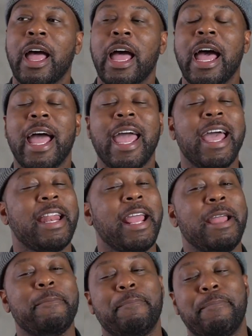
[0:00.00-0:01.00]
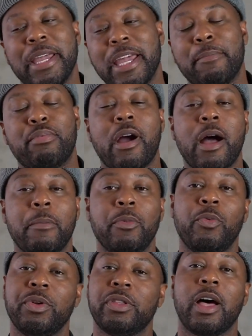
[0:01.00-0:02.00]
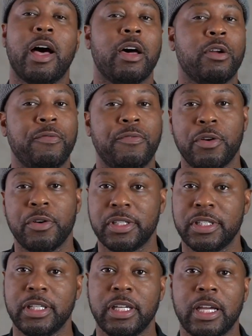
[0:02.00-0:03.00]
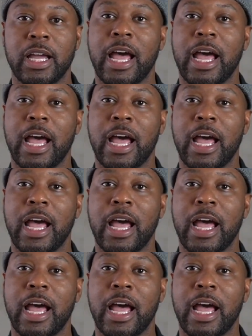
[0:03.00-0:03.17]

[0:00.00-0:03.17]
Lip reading: I had a big problem with the autofocusing.